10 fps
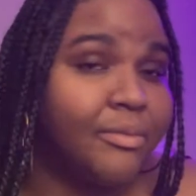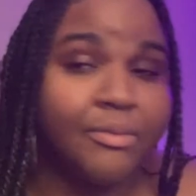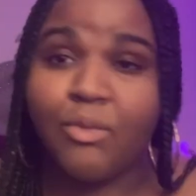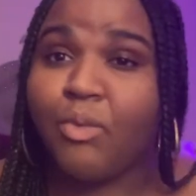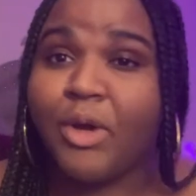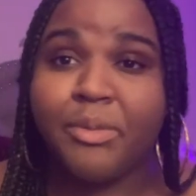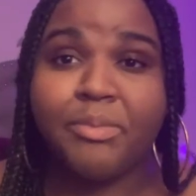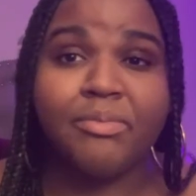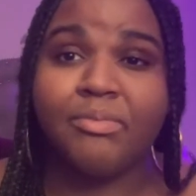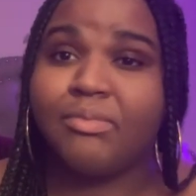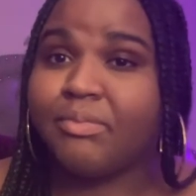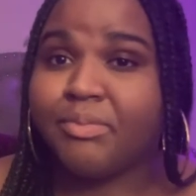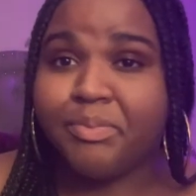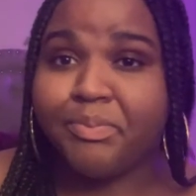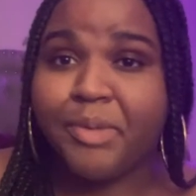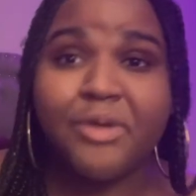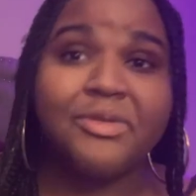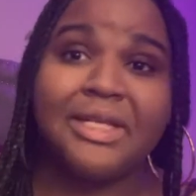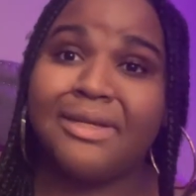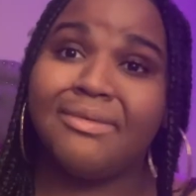one
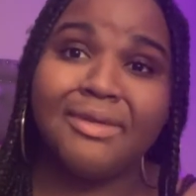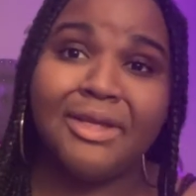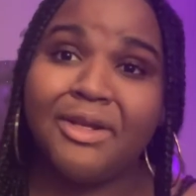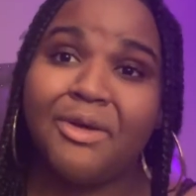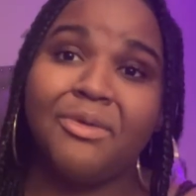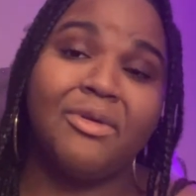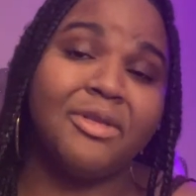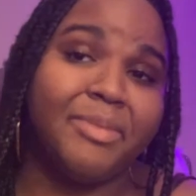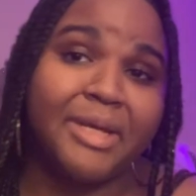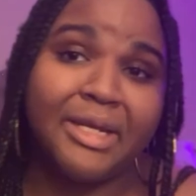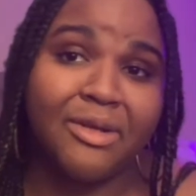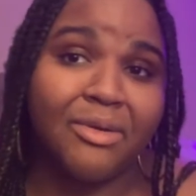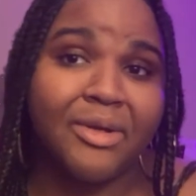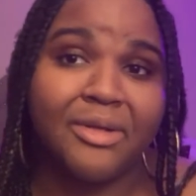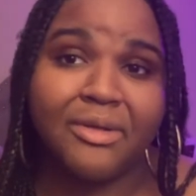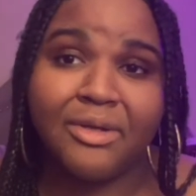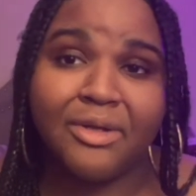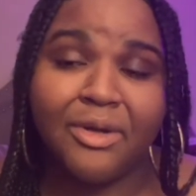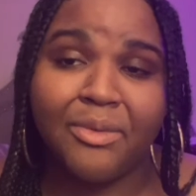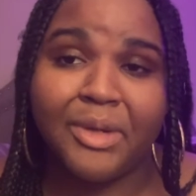person, you know, depending on, you
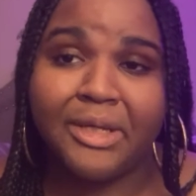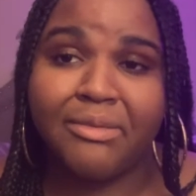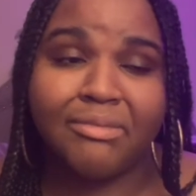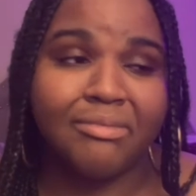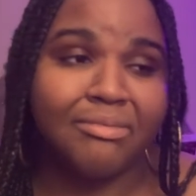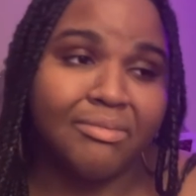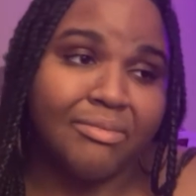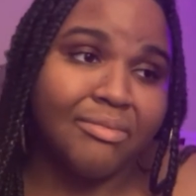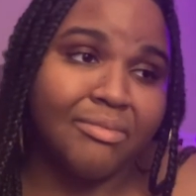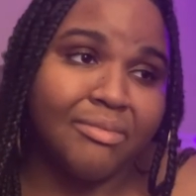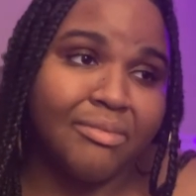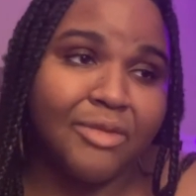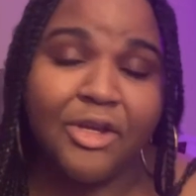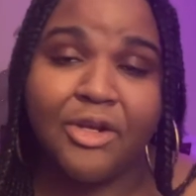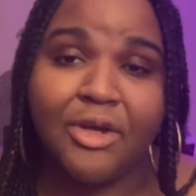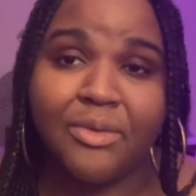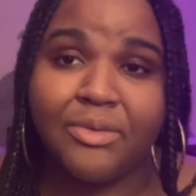know, what, you know,